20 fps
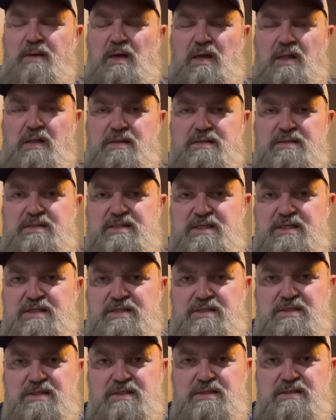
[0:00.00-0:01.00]

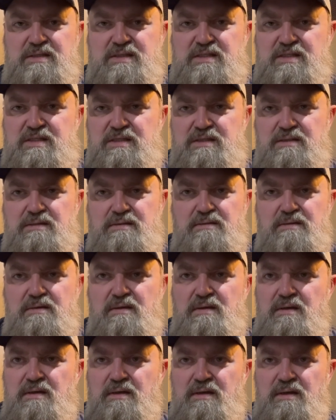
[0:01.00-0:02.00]
politicians and
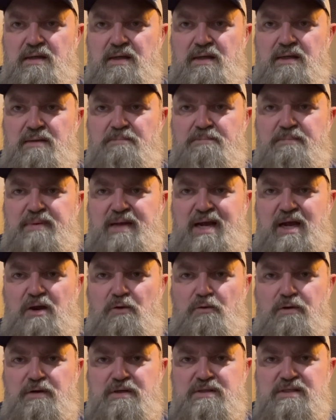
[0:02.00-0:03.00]
and
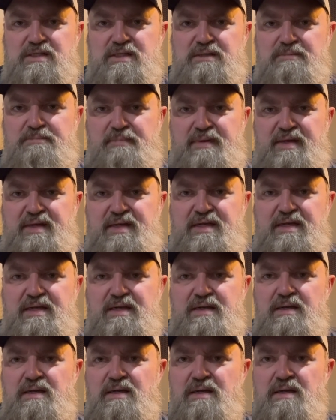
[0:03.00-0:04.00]
powers that
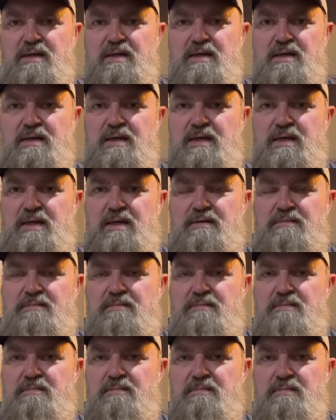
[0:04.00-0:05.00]
be,
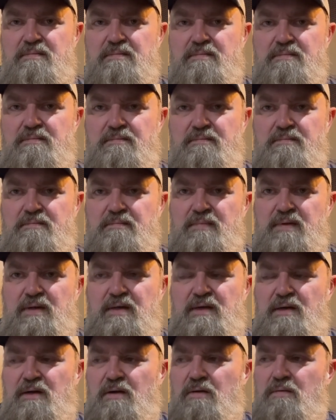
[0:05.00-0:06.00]
and
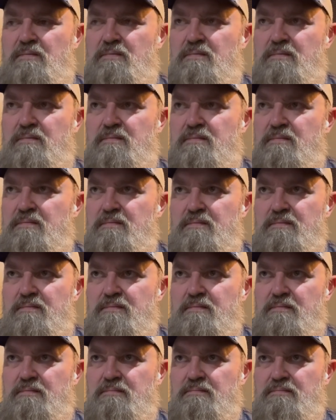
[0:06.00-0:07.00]
you know
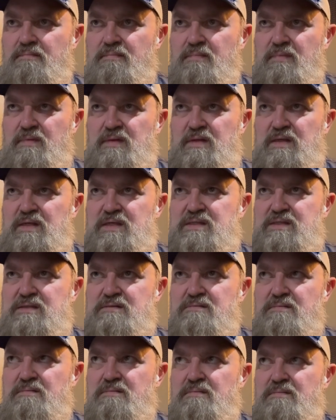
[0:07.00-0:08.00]

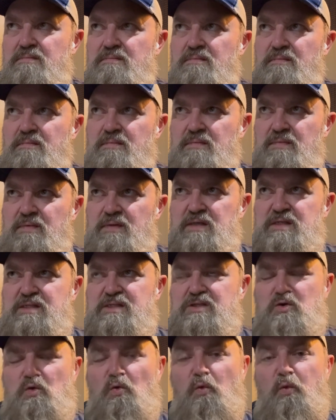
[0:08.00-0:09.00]
this
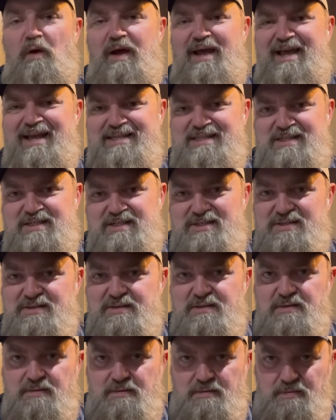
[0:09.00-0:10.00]
this quest
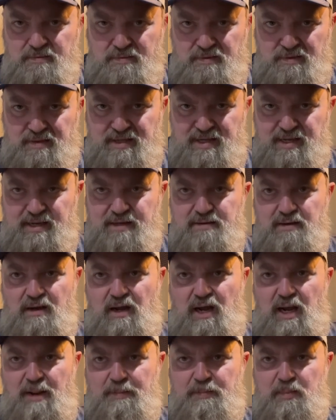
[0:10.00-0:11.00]
that
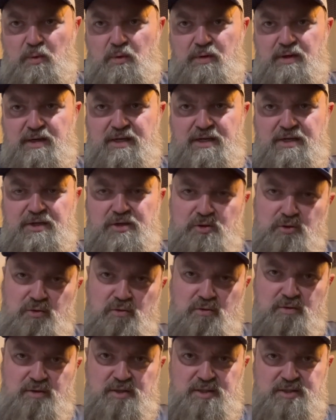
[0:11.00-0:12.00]
hop on a
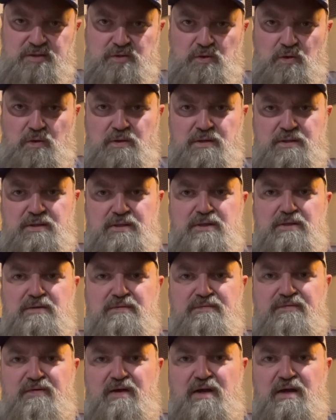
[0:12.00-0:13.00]
cure is on
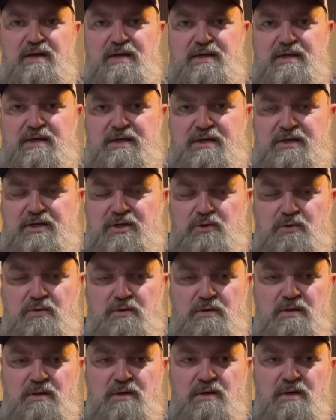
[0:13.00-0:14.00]
to find a
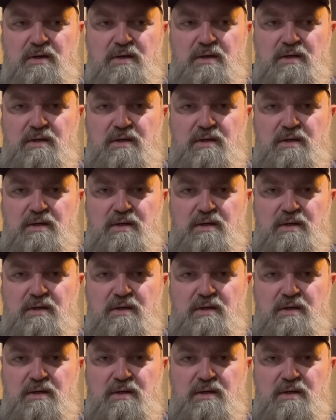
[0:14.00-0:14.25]
cure